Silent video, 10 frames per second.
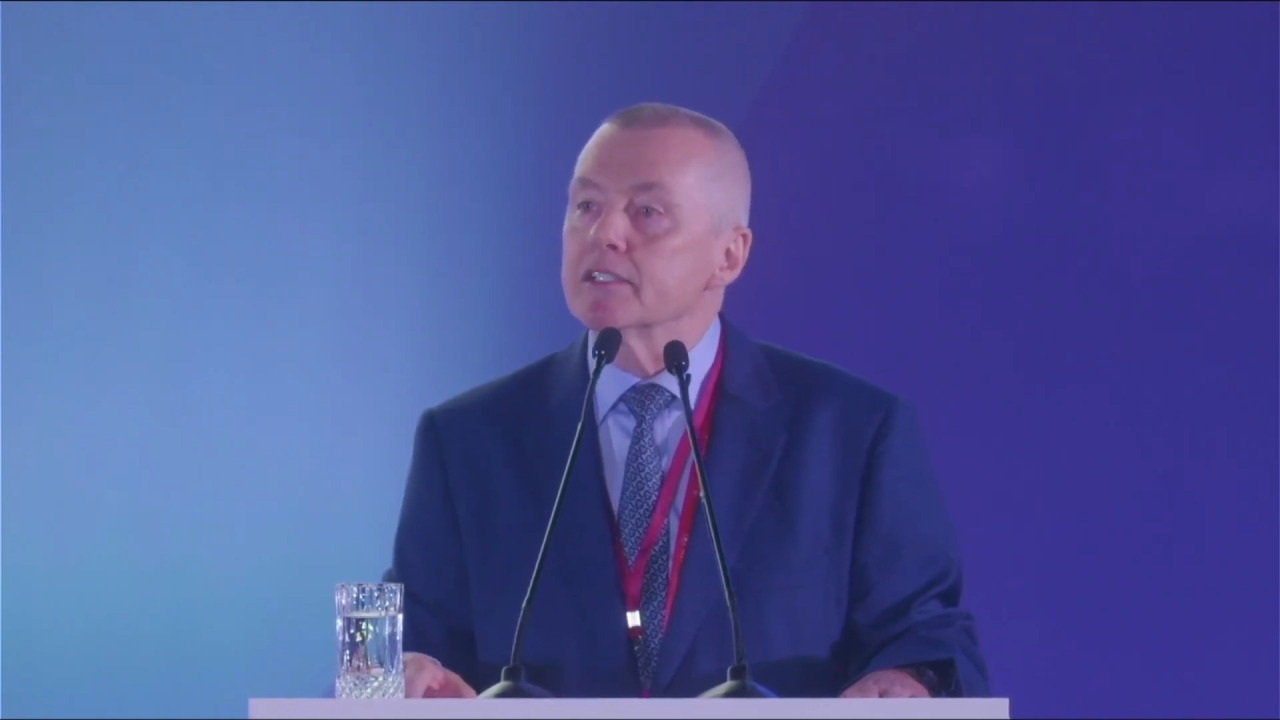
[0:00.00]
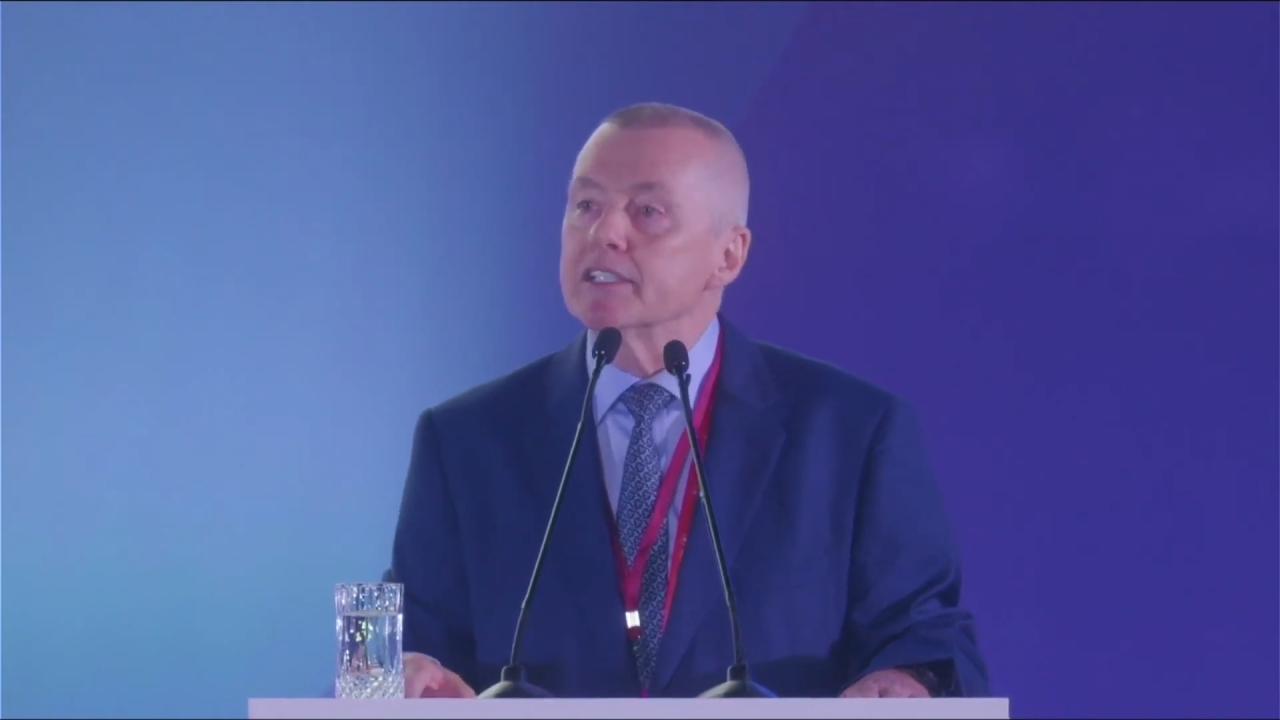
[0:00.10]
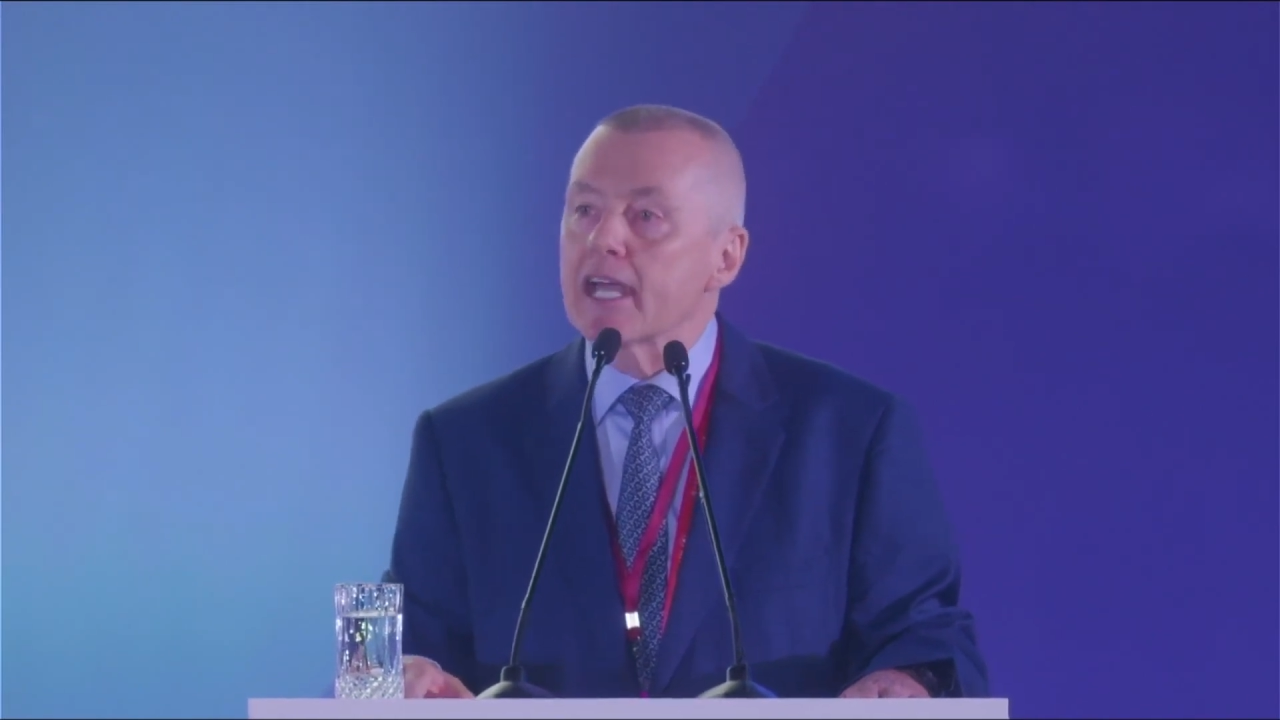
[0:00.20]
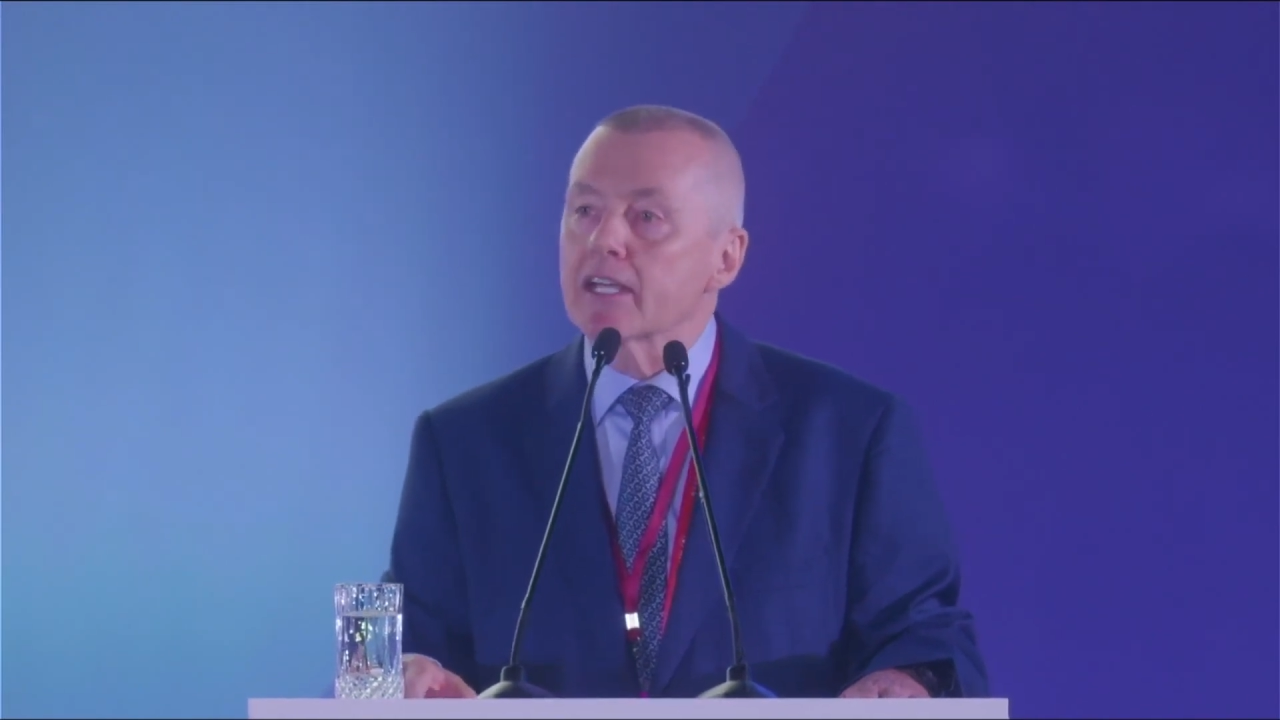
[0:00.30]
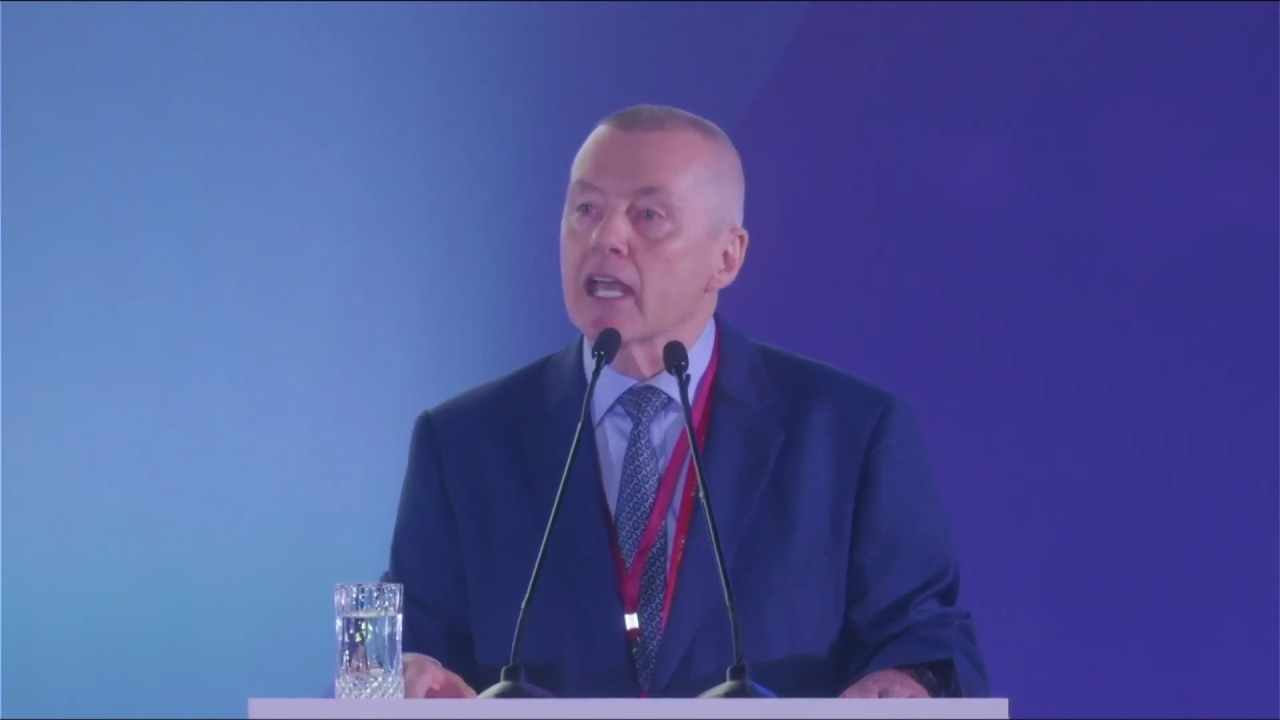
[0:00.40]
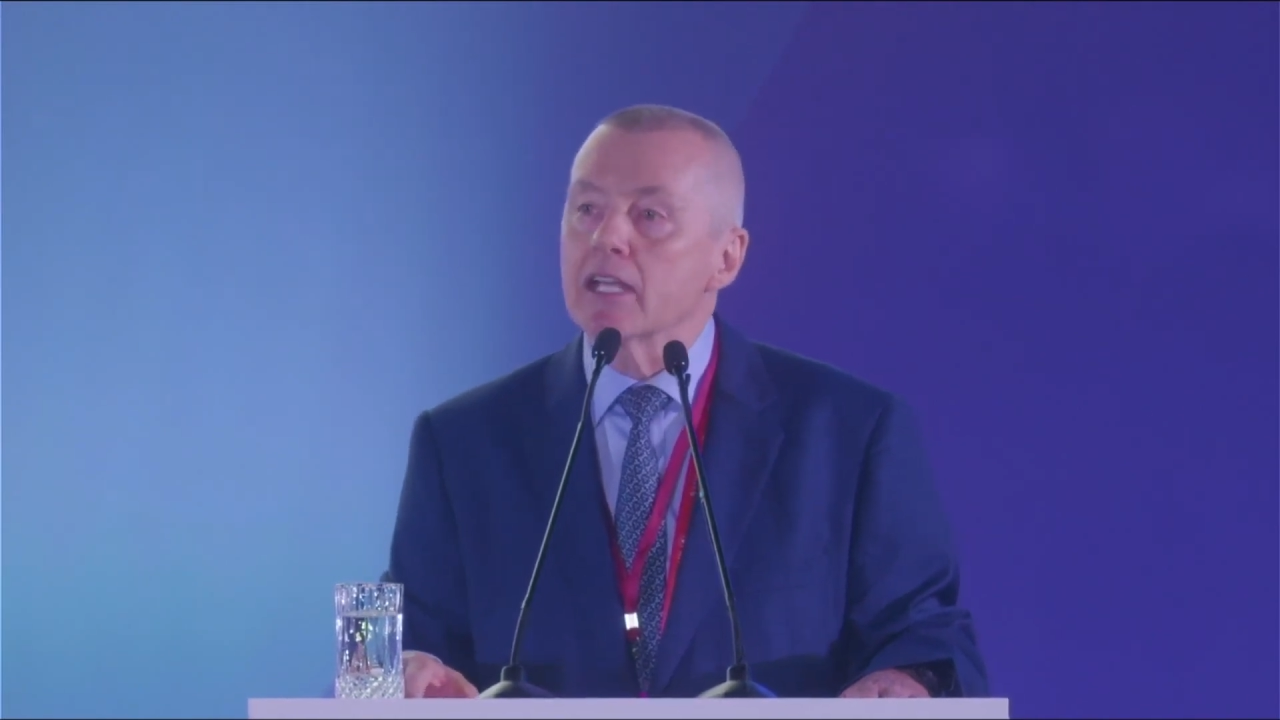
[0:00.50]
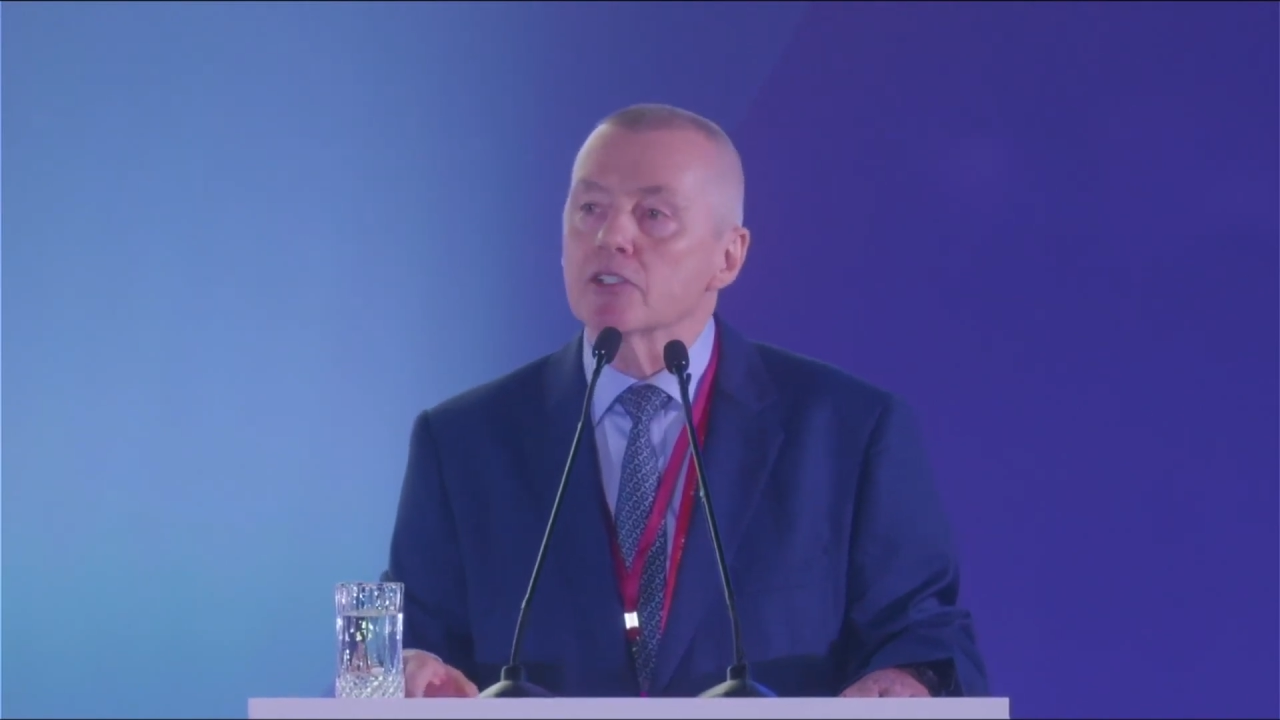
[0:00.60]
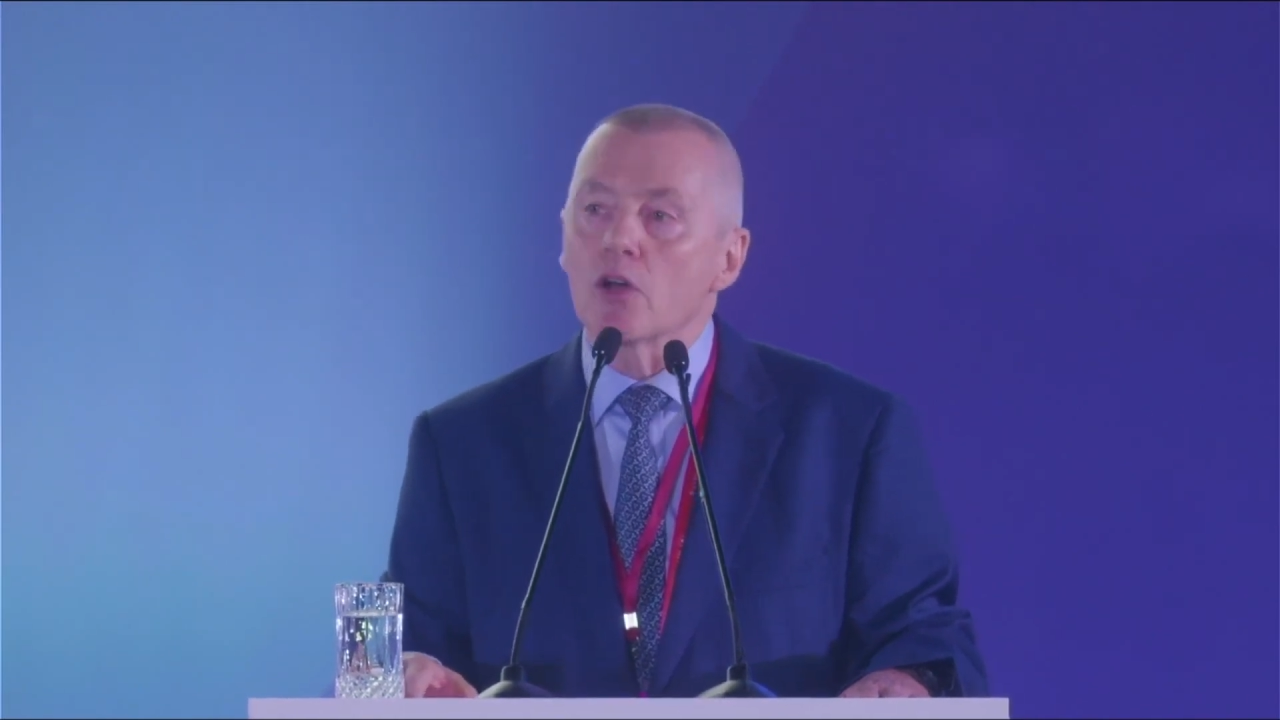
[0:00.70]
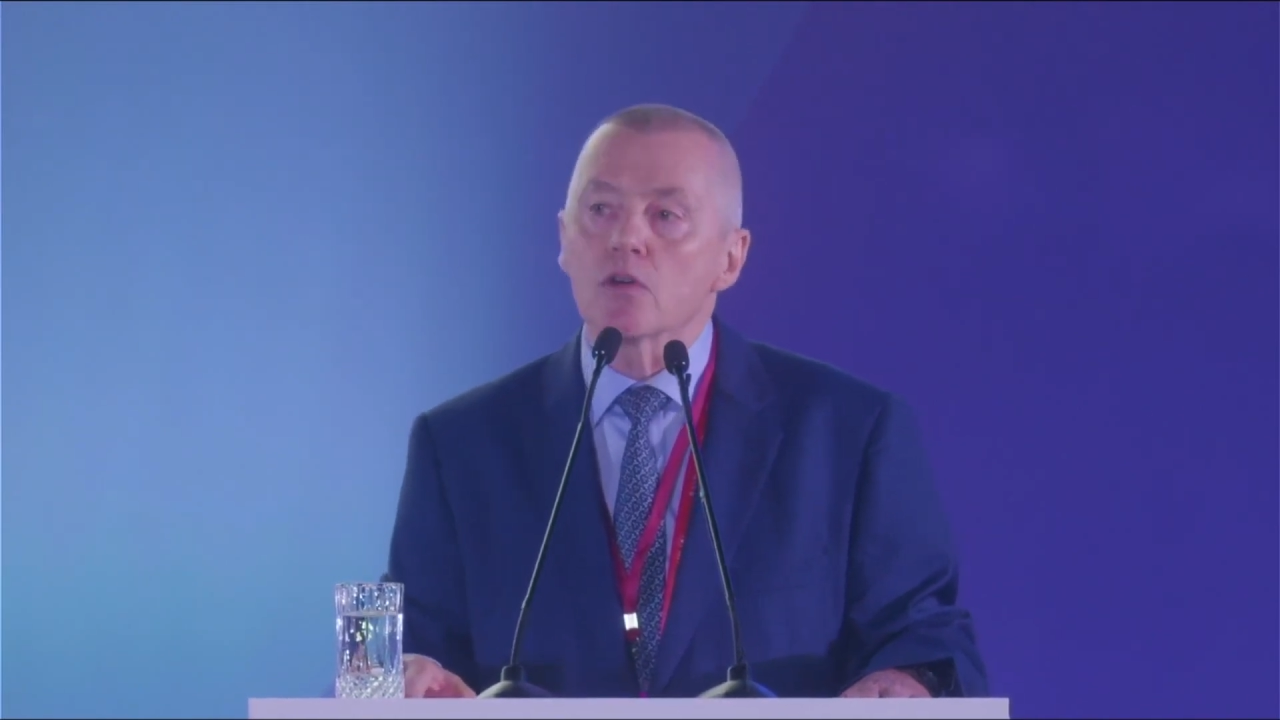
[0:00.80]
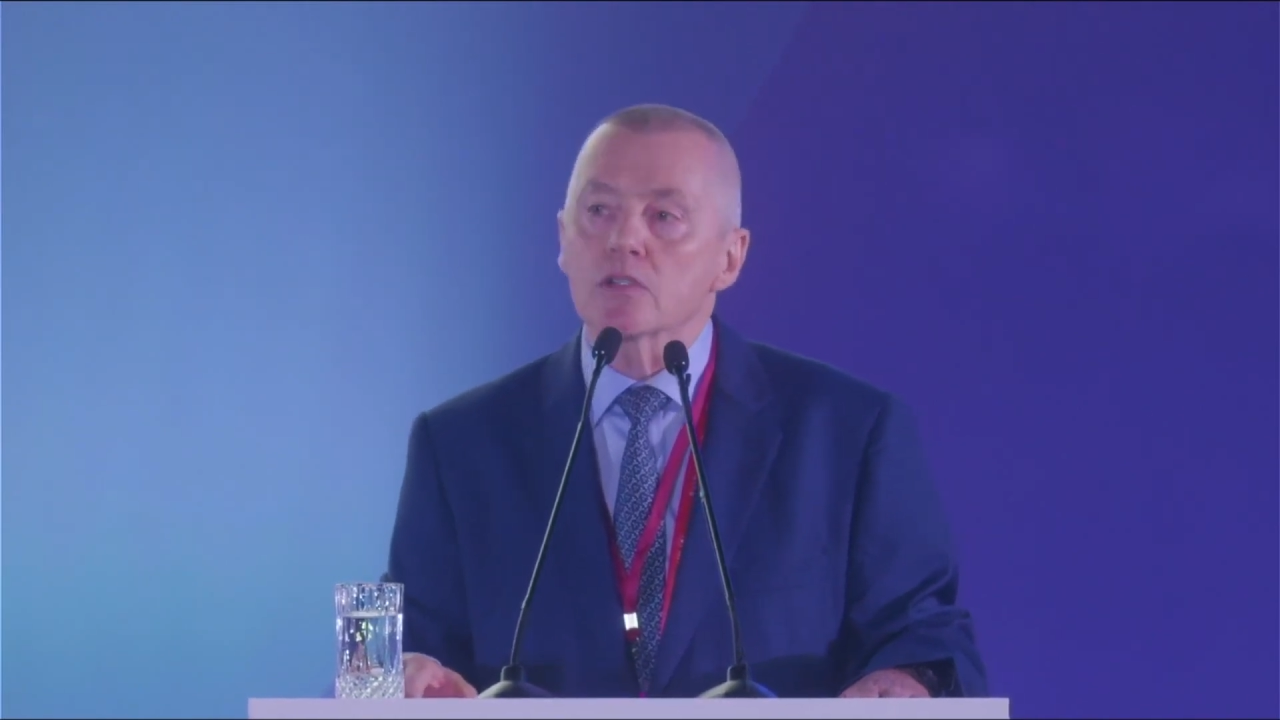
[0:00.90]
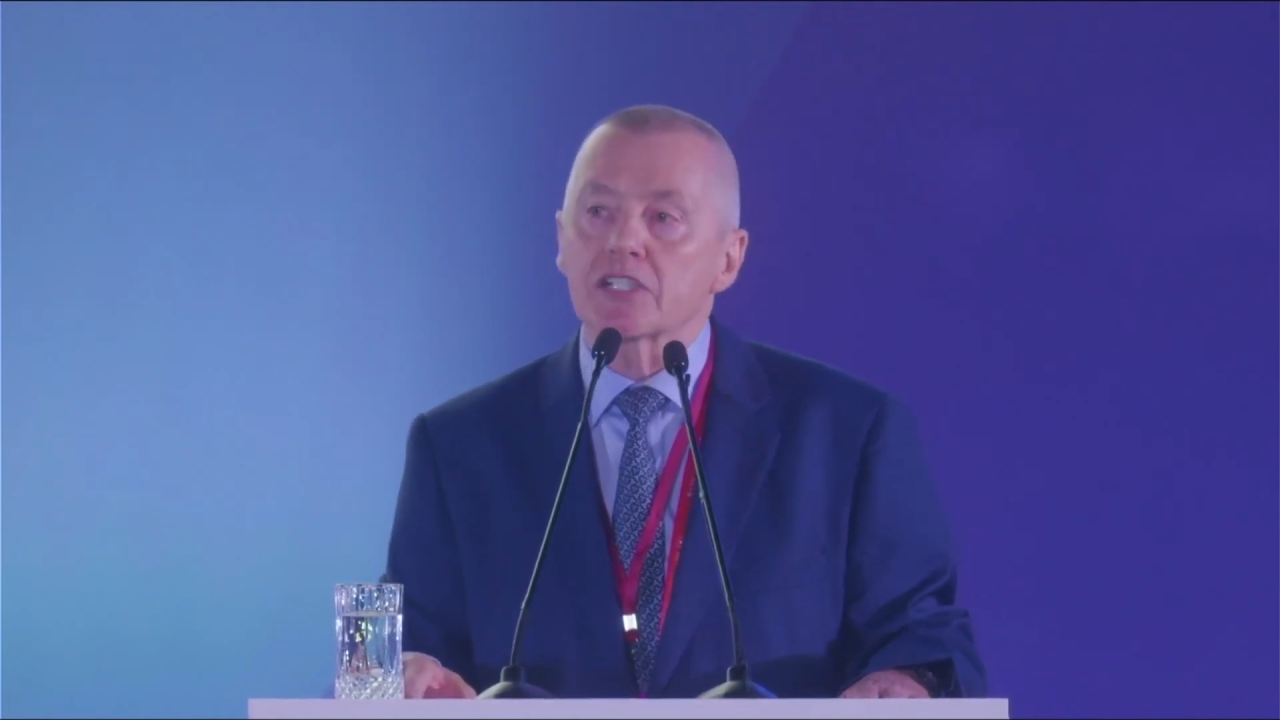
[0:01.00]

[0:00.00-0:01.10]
decades-old